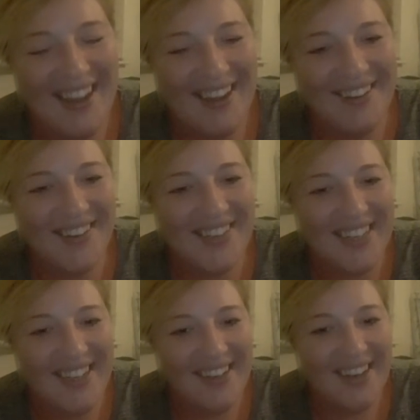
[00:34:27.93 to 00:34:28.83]
Oh
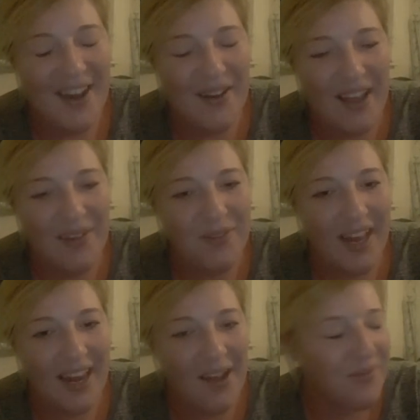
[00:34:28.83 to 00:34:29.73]
dear, I
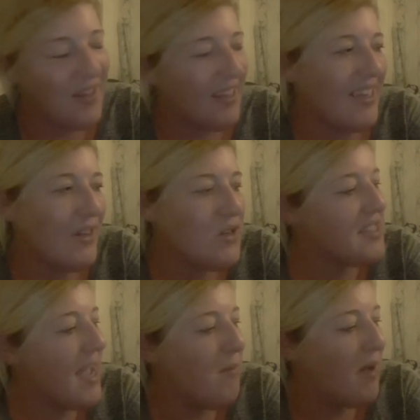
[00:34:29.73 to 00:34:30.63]
laughed at it
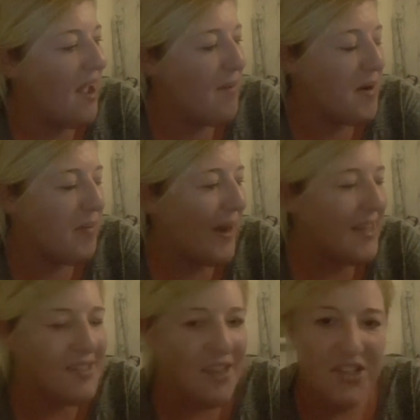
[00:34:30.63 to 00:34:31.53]
because Emma,
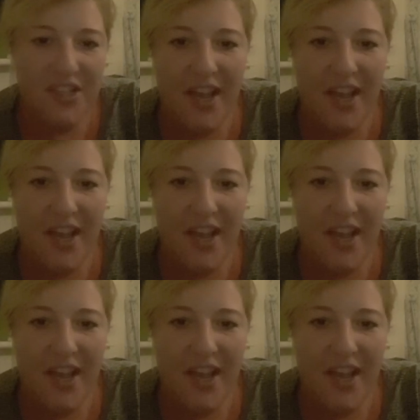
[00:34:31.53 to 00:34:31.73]
bless her,